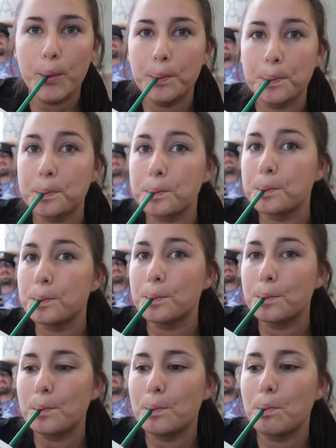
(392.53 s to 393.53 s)
Vladimir
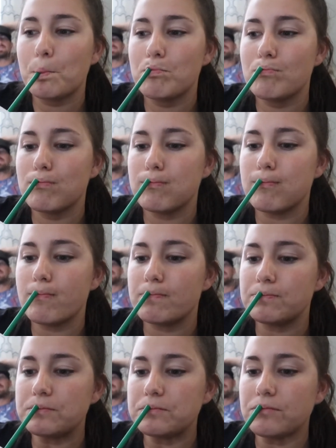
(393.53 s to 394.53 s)
Guerrero Jr. hit
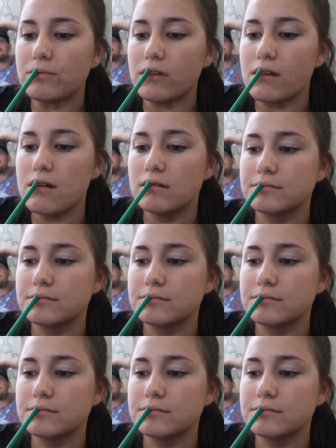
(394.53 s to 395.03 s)
his first AAA